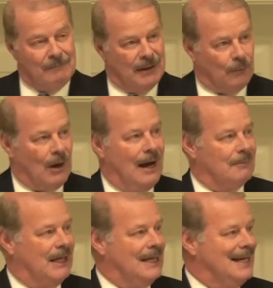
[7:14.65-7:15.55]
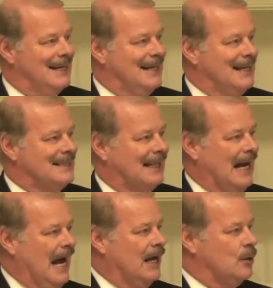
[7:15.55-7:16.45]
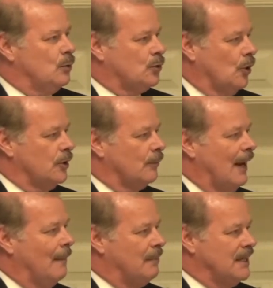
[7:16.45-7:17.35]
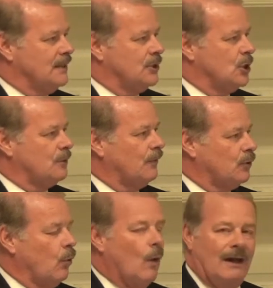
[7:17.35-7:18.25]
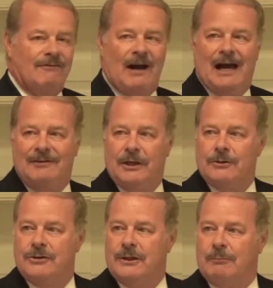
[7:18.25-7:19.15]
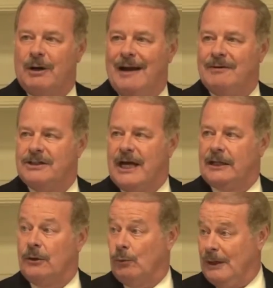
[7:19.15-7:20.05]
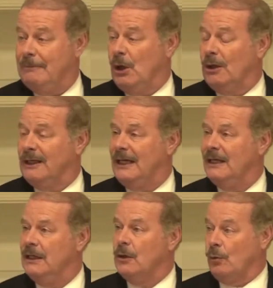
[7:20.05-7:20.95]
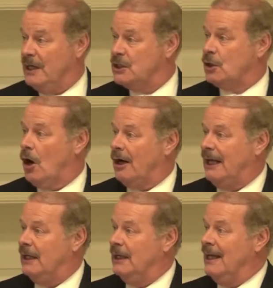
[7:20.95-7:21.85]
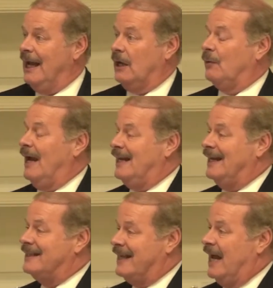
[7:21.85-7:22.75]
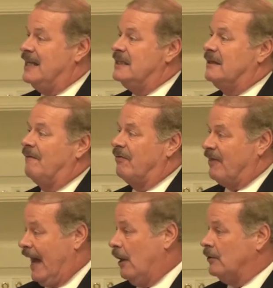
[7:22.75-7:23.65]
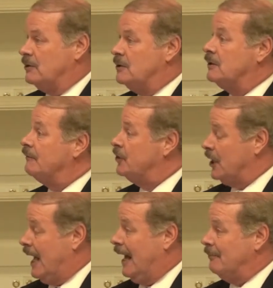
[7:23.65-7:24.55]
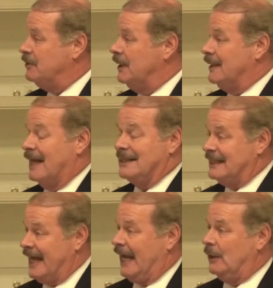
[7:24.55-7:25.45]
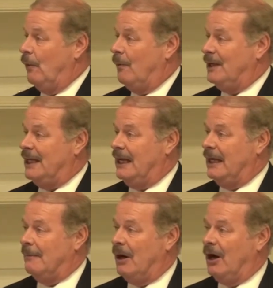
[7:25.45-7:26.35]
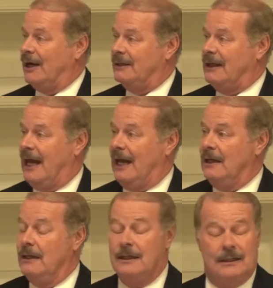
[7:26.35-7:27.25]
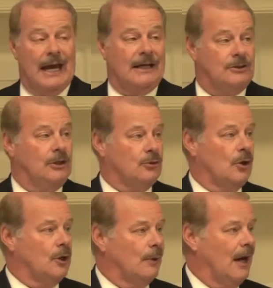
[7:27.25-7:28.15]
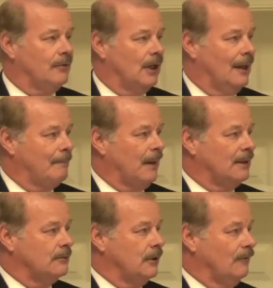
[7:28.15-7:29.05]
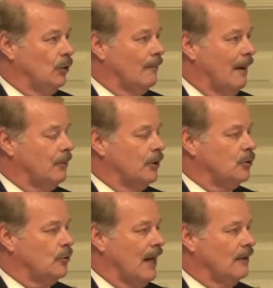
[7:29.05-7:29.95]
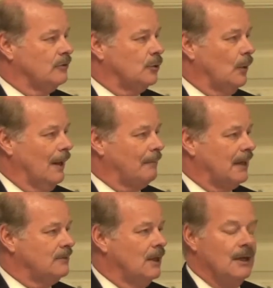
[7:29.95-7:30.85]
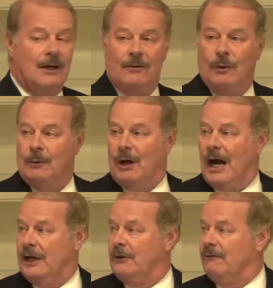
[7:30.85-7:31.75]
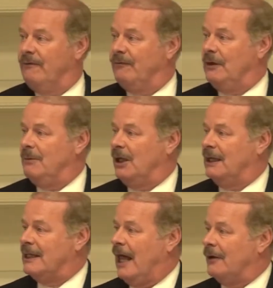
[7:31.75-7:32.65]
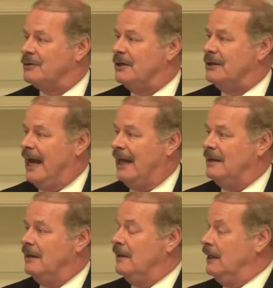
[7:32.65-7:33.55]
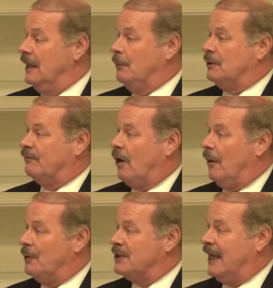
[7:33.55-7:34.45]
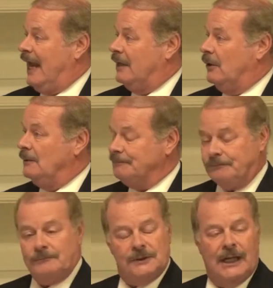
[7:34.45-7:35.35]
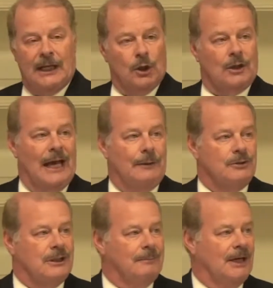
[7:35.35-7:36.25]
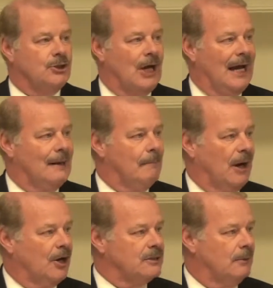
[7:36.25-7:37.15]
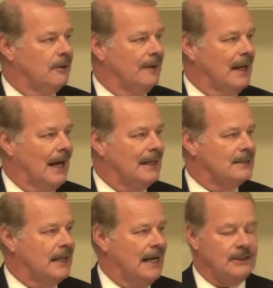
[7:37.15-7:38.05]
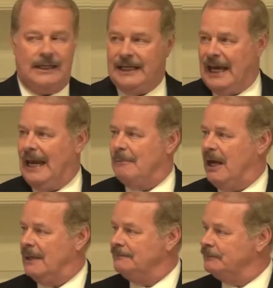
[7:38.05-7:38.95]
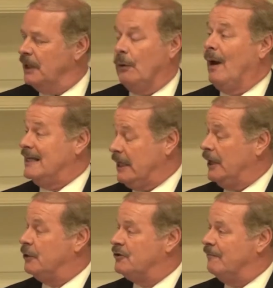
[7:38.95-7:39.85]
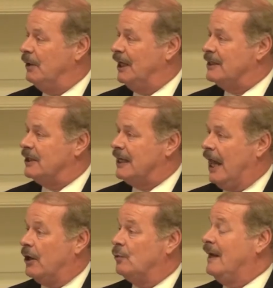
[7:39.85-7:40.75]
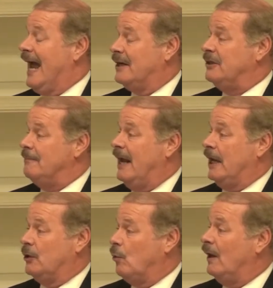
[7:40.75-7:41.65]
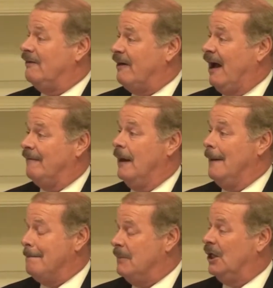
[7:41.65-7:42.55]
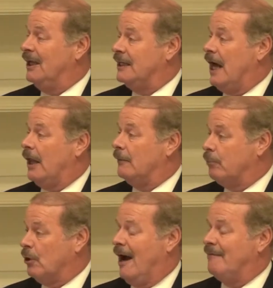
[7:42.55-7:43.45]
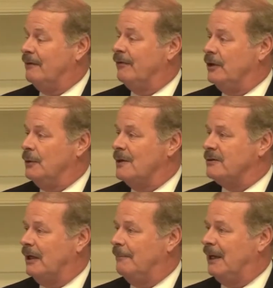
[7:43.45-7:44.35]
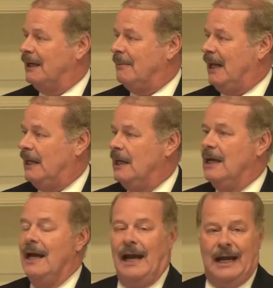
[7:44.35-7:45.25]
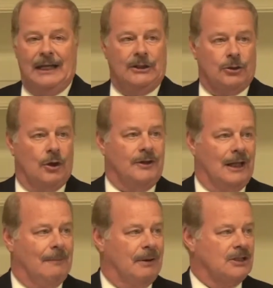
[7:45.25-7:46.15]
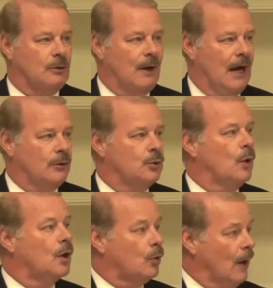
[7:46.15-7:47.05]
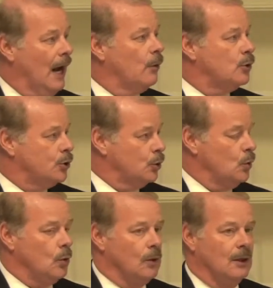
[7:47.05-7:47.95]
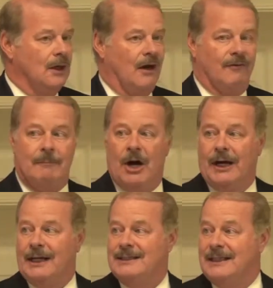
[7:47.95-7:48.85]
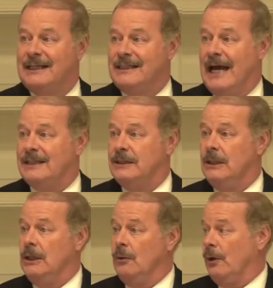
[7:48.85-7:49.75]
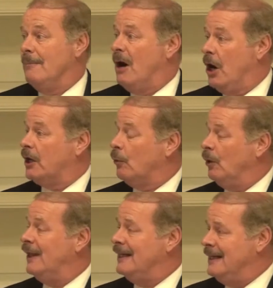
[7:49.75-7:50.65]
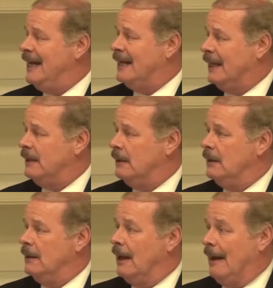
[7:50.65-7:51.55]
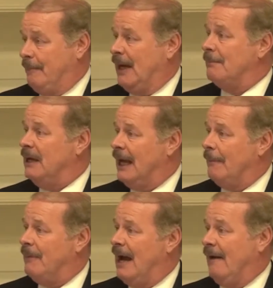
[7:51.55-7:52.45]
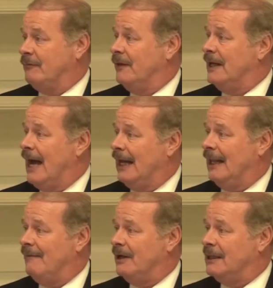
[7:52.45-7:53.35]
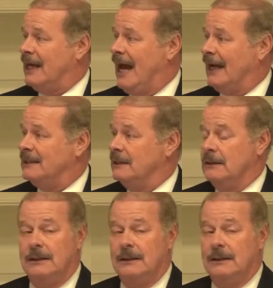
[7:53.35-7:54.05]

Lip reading: Mitt Romney is a guy who turned around businesses for 25 years in the private sector, rebuilding, restarting, and creating tens of thousands of jobs. And that's exactly what we need in America today. Next, he turned around the Olympics. And if you remember the 2002 Olympics, we were $150 million in debt. It was fraught with scandal. It looked like it was going to be a giant embarrassment to the United States. He came in. He raised hundreds of millions of dollars. We actually made a $25 million profit for the U.S. Olympic Committee. And he turned the Olympics around to a crown jewel of American success when America really needed a pick-me-up after the 9/11 attacks.